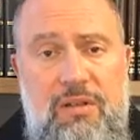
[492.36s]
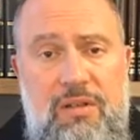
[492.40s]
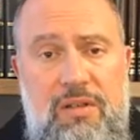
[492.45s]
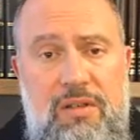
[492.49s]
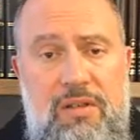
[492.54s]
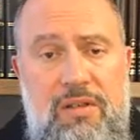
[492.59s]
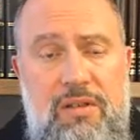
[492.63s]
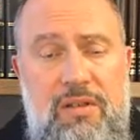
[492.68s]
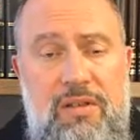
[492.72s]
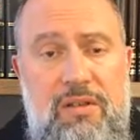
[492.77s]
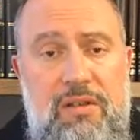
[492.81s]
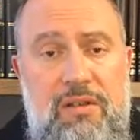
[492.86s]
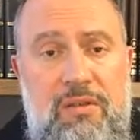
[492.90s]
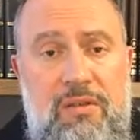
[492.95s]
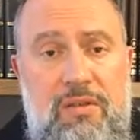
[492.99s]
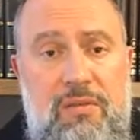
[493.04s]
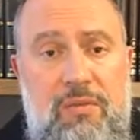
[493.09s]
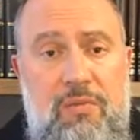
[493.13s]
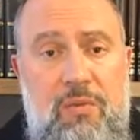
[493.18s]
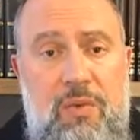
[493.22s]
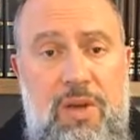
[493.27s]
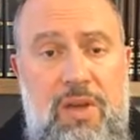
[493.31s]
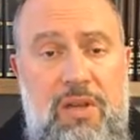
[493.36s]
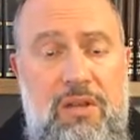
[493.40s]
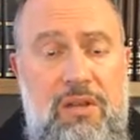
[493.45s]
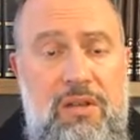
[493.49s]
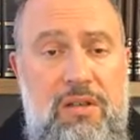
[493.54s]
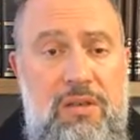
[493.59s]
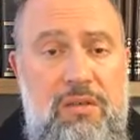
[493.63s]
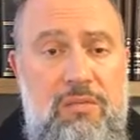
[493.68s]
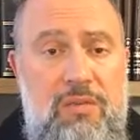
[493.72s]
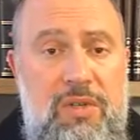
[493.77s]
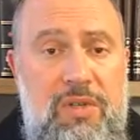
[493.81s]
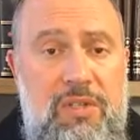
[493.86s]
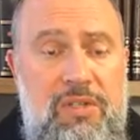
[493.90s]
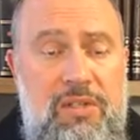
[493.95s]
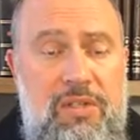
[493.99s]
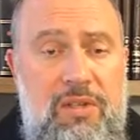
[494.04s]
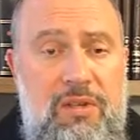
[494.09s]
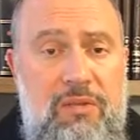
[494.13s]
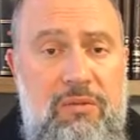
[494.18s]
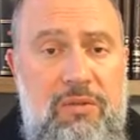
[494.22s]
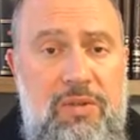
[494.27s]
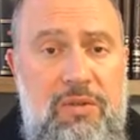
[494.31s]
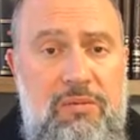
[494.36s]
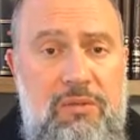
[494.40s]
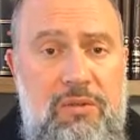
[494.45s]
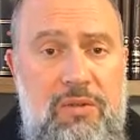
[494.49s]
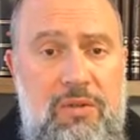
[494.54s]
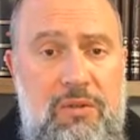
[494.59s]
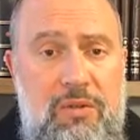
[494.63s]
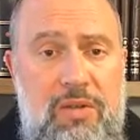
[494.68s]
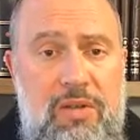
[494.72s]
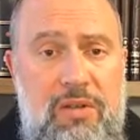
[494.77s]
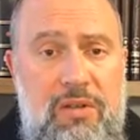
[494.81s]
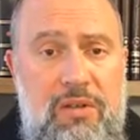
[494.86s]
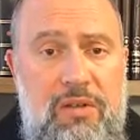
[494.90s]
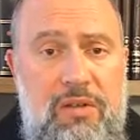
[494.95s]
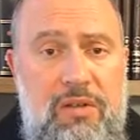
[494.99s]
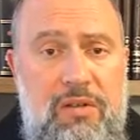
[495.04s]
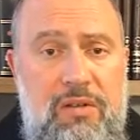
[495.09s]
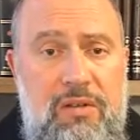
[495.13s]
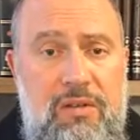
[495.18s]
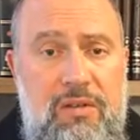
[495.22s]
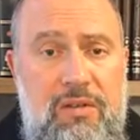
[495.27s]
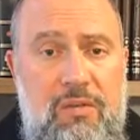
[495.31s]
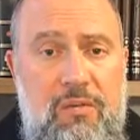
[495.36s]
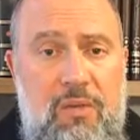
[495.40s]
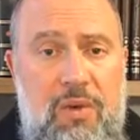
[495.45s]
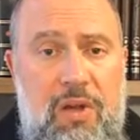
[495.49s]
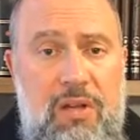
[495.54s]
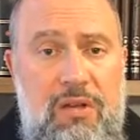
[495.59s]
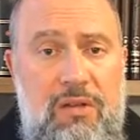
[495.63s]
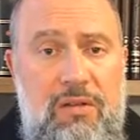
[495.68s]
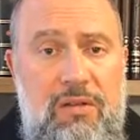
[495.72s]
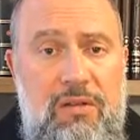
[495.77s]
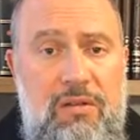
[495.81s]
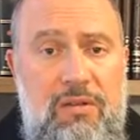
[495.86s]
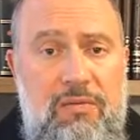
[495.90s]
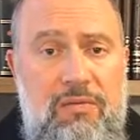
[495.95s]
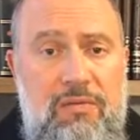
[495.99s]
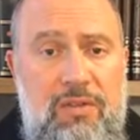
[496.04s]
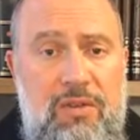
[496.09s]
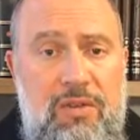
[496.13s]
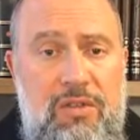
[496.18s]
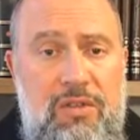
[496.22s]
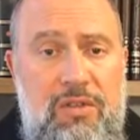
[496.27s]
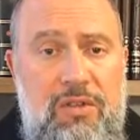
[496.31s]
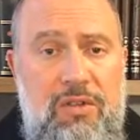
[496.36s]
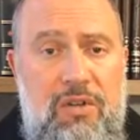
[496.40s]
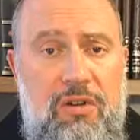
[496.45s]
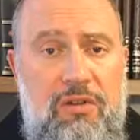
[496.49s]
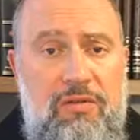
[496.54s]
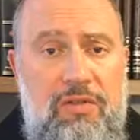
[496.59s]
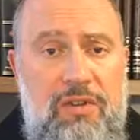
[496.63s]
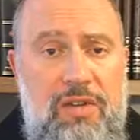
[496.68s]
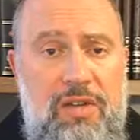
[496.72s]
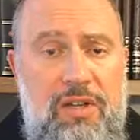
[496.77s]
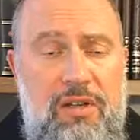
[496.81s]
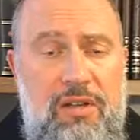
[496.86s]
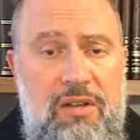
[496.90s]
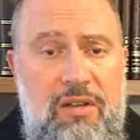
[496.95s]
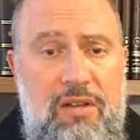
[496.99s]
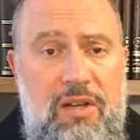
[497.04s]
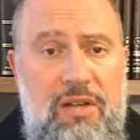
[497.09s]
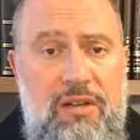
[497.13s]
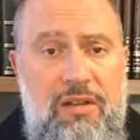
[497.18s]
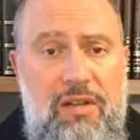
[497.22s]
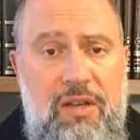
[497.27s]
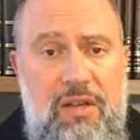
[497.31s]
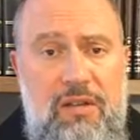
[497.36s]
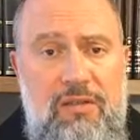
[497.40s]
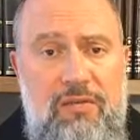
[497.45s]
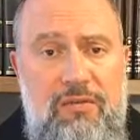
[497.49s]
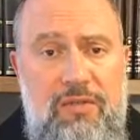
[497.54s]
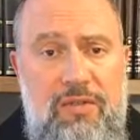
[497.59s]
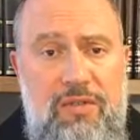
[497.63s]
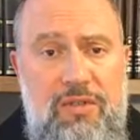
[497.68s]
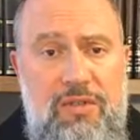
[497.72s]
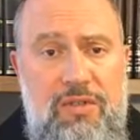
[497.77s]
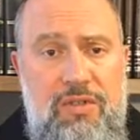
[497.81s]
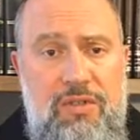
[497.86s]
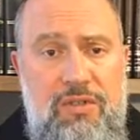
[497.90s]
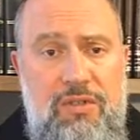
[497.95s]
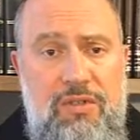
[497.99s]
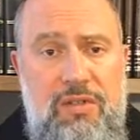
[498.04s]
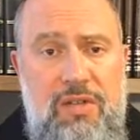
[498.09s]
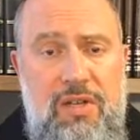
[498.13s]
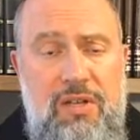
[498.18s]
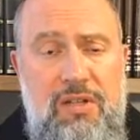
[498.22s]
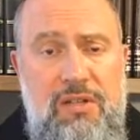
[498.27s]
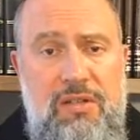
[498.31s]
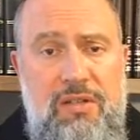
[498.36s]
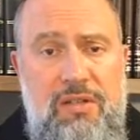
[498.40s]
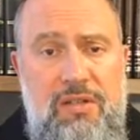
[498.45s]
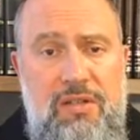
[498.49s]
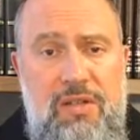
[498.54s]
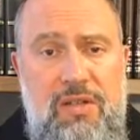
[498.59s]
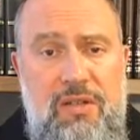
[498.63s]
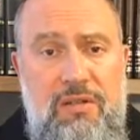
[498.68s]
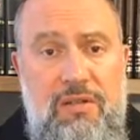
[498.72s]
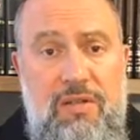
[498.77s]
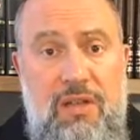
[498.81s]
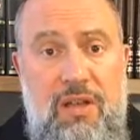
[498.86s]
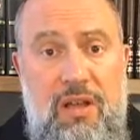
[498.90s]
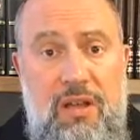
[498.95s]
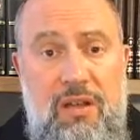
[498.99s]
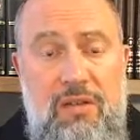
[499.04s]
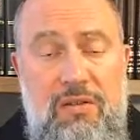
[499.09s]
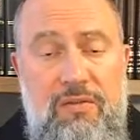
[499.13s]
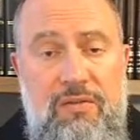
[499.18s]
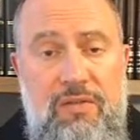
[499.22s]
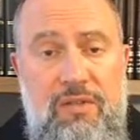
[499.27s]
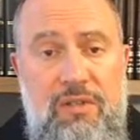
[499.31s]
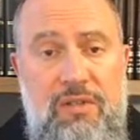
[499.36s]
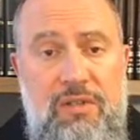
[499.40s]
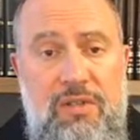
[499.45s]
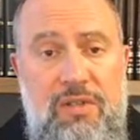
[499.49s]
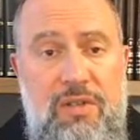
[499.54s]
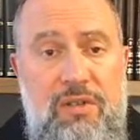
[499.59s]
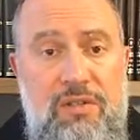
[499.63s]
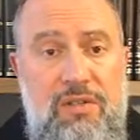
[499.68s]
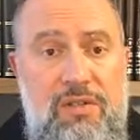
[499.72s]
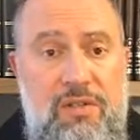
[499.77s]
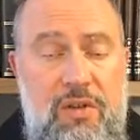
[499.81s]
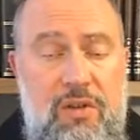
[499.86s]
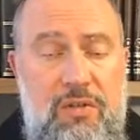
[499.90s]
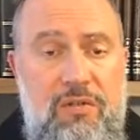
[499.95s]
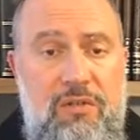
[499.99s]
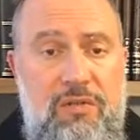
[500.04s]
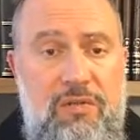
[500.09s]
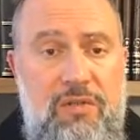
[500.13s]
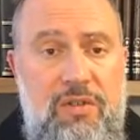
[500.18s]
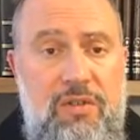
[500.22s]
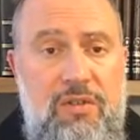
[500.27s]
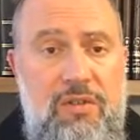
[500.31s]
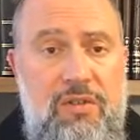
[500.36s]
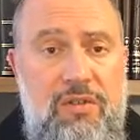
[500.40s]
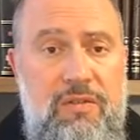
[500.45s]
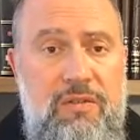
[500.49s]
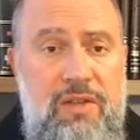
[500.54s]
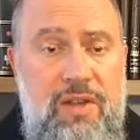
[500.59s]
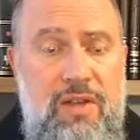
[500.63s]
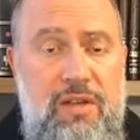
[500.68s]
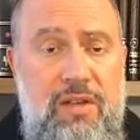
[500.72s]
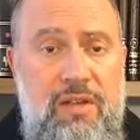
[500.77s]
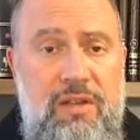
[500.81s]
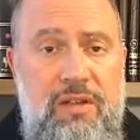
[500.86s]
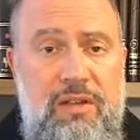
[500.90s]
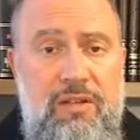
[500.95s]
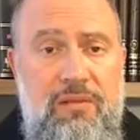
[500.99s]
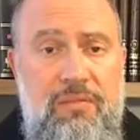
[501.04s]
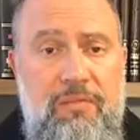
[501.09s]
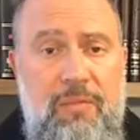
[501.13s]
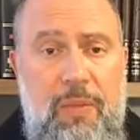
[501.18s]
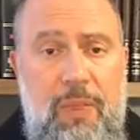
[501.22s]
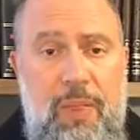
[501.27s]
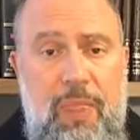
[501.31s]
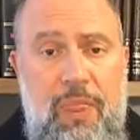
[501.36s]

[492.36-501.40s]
The way we distinguish between one version of a letter and the other version, that is to say the hard version and the soft version of that letter,